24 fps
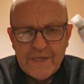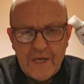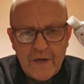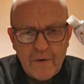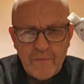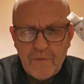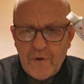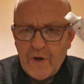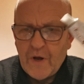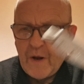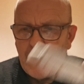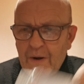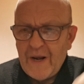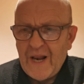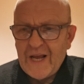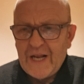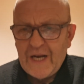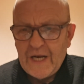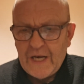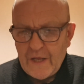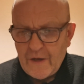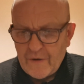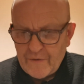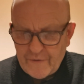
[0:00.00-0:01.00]
so
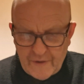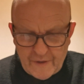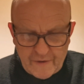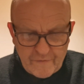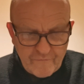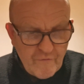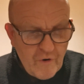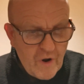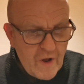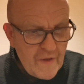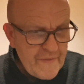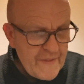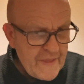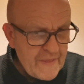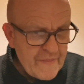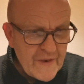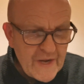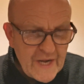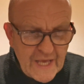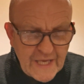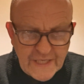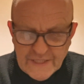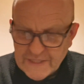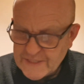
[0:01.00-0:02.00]
luckily I can. Right then, the
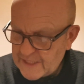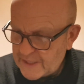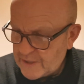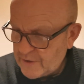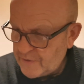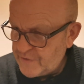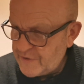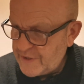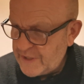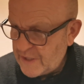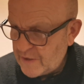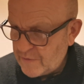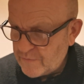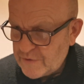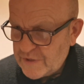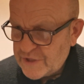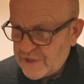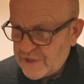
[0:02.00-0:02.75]
next thing on the old